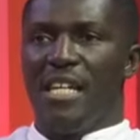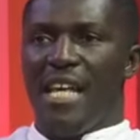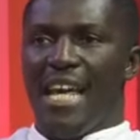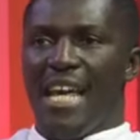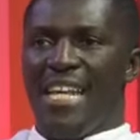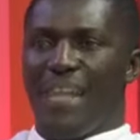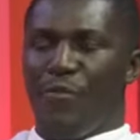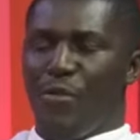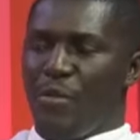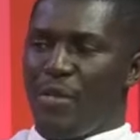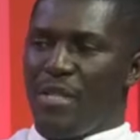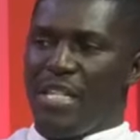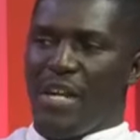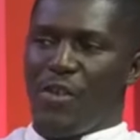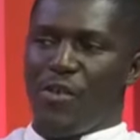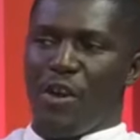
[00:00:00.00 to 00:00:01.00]
And
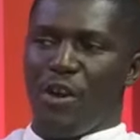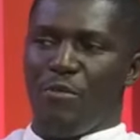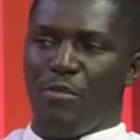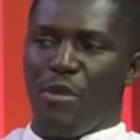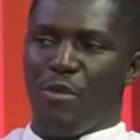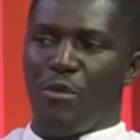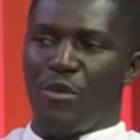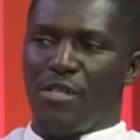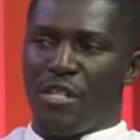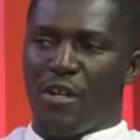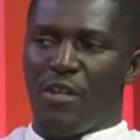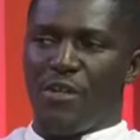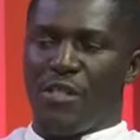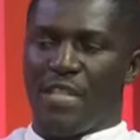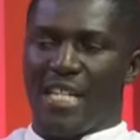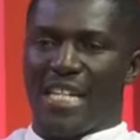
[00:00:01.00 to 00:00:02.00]
everybody around me will
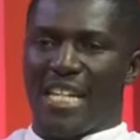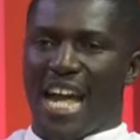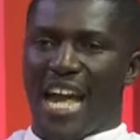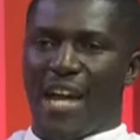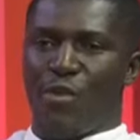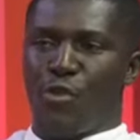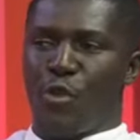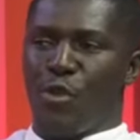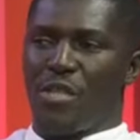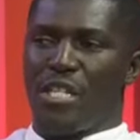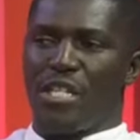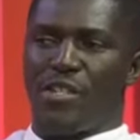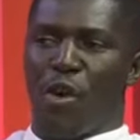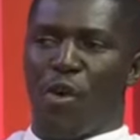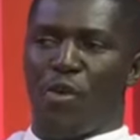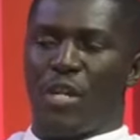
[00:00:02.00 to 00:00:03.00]
tell you that I wrote
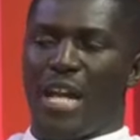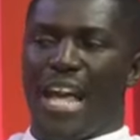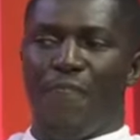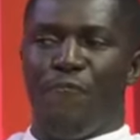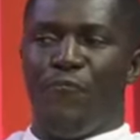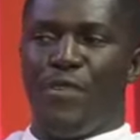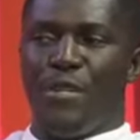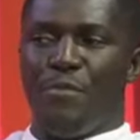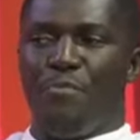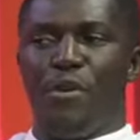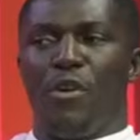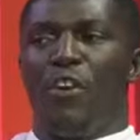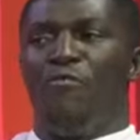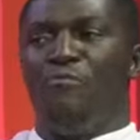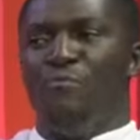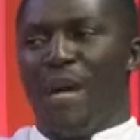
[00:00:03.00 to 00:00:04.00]
it on every
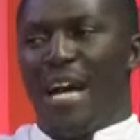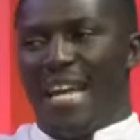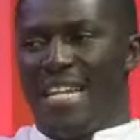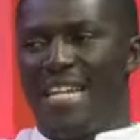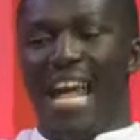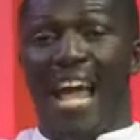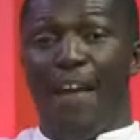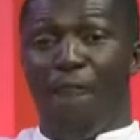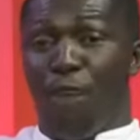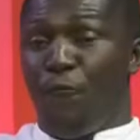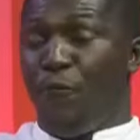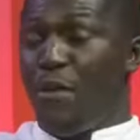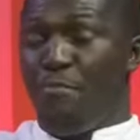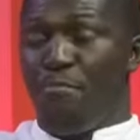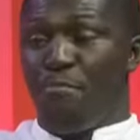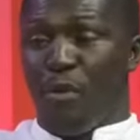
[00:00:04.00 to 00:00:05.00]
book of mine.
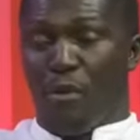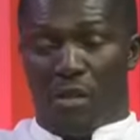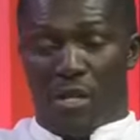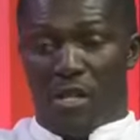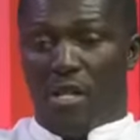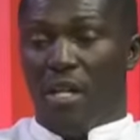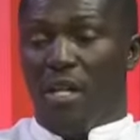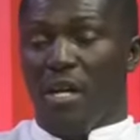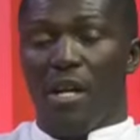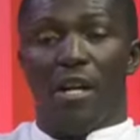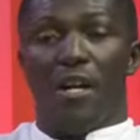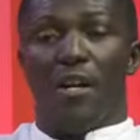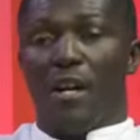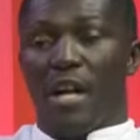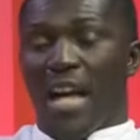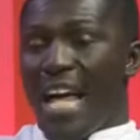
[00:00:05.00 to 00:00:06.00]
Every book,
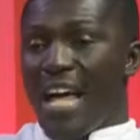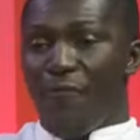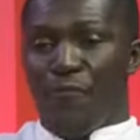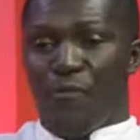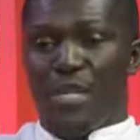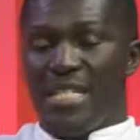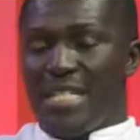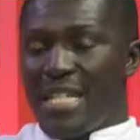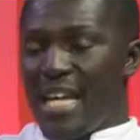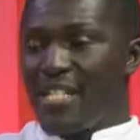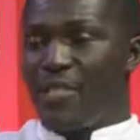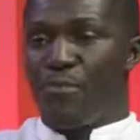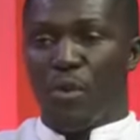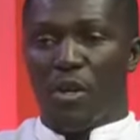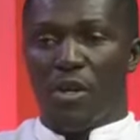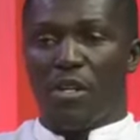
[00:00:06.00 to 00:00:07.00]
every
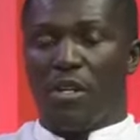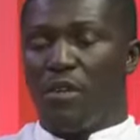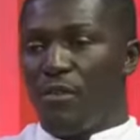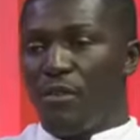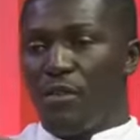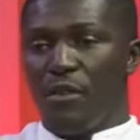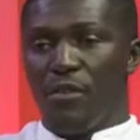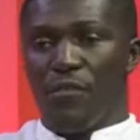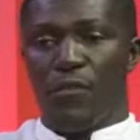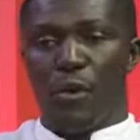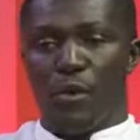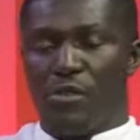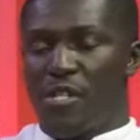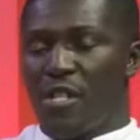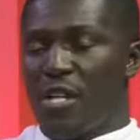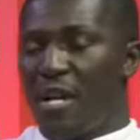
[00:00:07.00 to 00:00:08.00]
textbook,
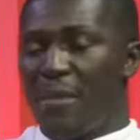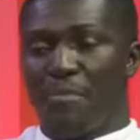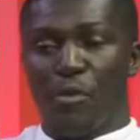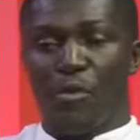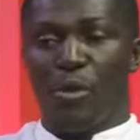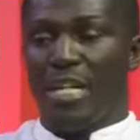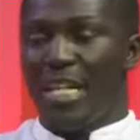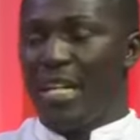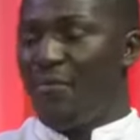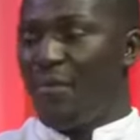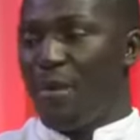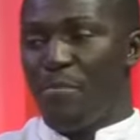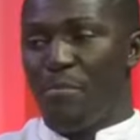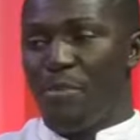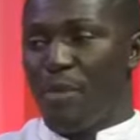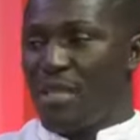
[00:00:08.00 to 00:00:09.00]
foolscap,
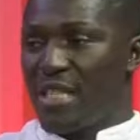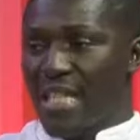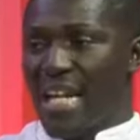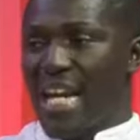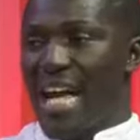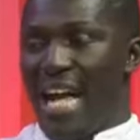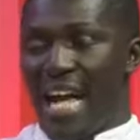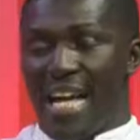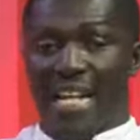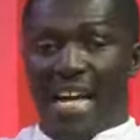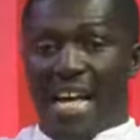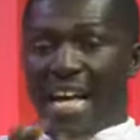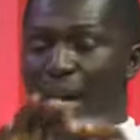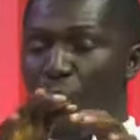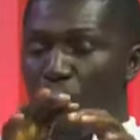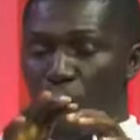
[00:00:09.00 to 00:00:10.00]
whatever book that I had,
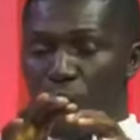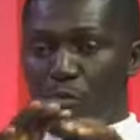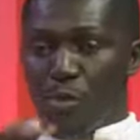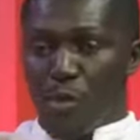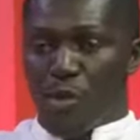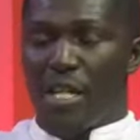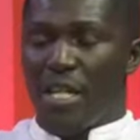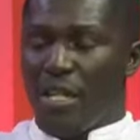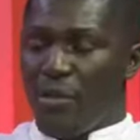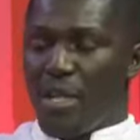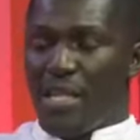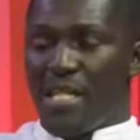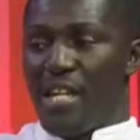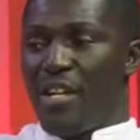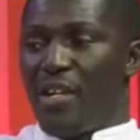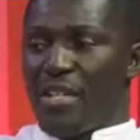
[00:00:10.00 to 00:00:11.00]
it was boldly
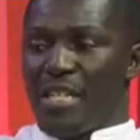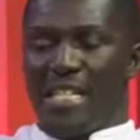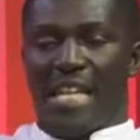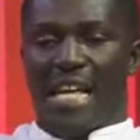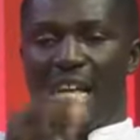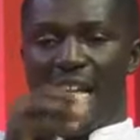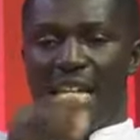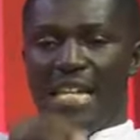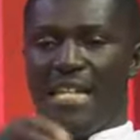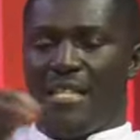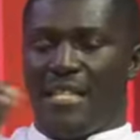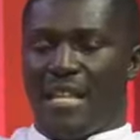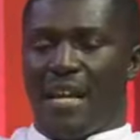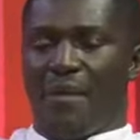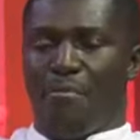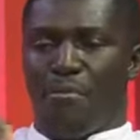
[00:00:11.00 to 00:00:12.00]
written on it.
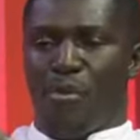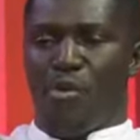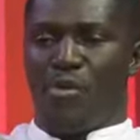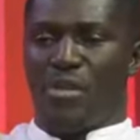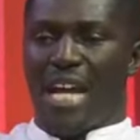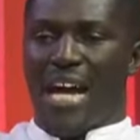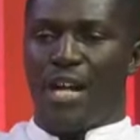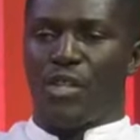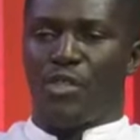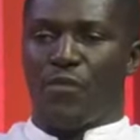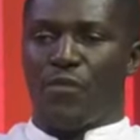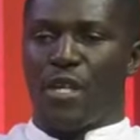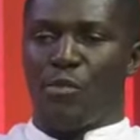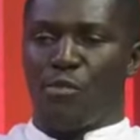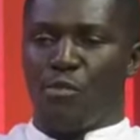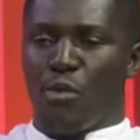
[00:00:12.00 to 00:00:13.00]
Anything born out
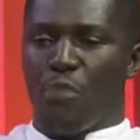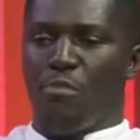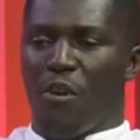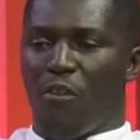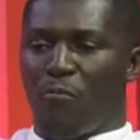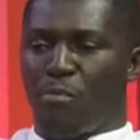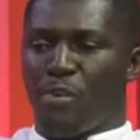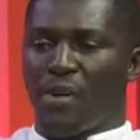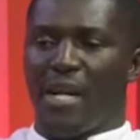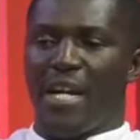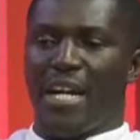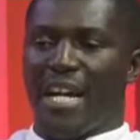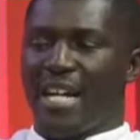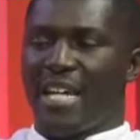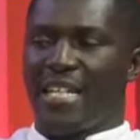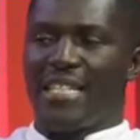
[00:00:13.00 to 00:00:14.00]
of the womb of
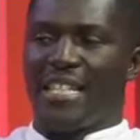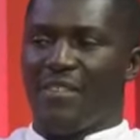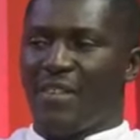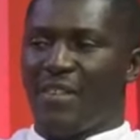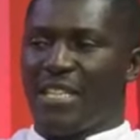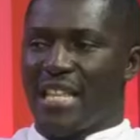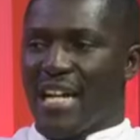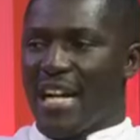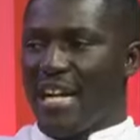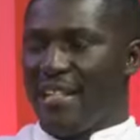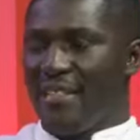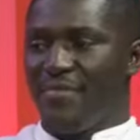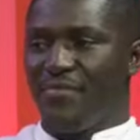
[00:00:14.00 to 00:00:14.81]
prayer can never die.